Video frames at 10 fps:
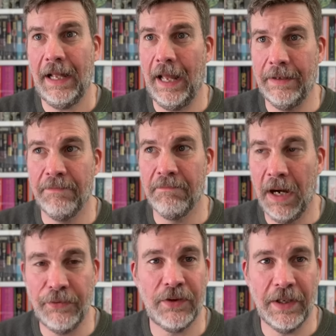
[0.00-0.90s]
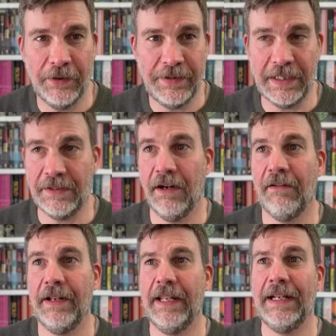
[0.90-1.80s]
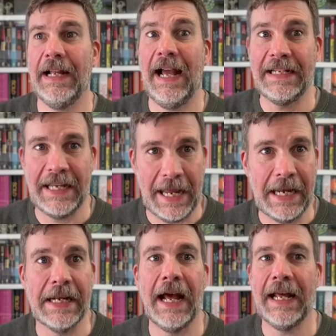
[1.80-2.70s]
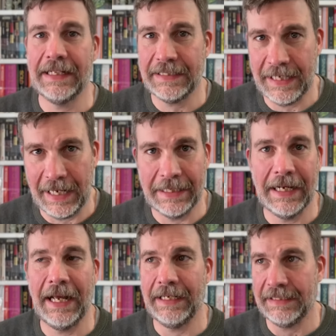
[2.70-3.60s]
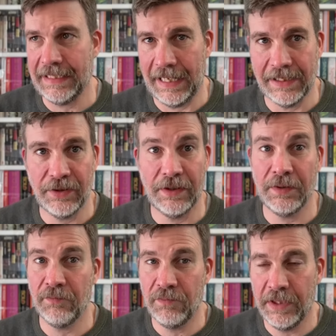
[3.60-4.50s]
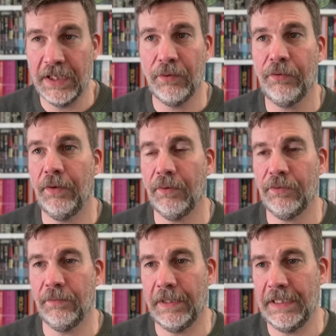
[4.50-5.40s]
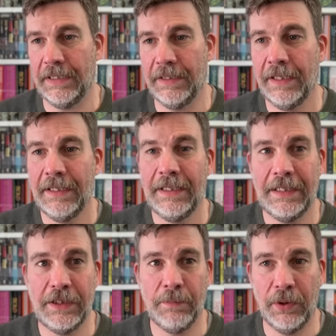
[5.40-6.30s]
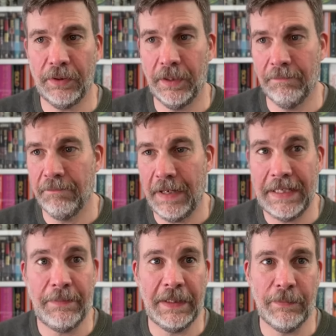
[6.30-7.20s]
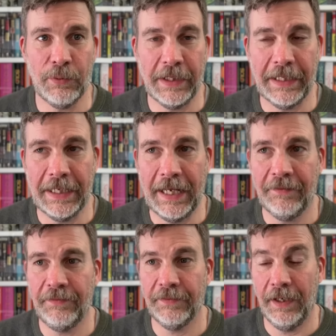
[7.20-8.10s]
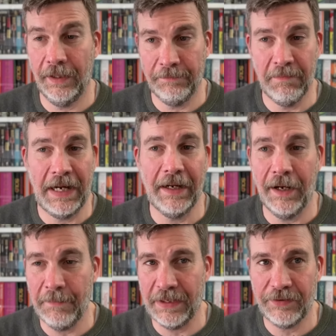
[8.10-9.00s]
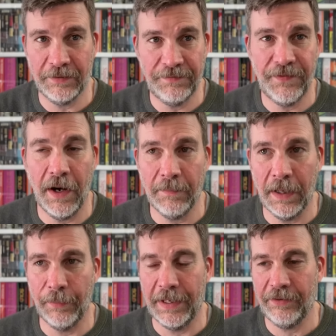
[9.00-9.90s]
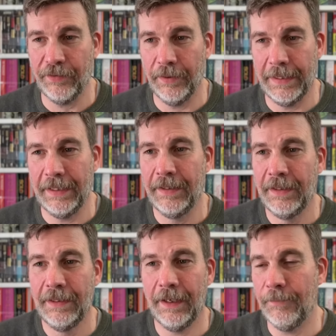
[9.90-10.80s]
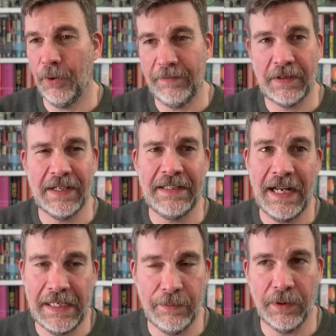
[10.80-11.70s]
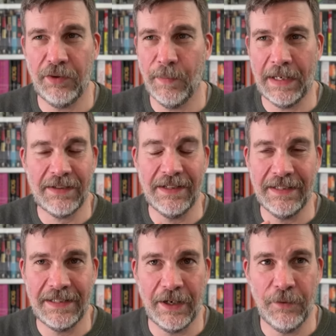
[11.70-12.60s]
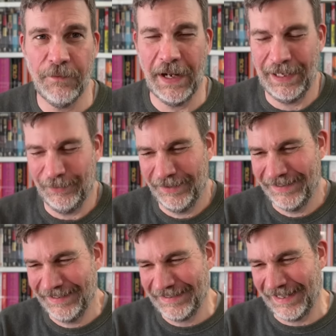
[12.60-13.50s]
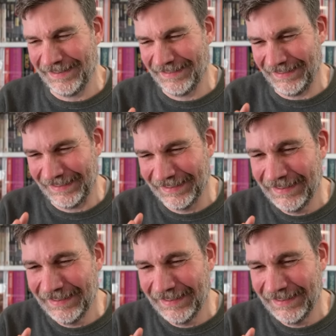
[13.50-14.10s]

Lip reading: And most of those things are in it again and again and again. So it's a real slog to read. It's a book that many people DNF. I managed to fight my way through it. I'm not even going to tell you what it's about because it's so foul and disgusting.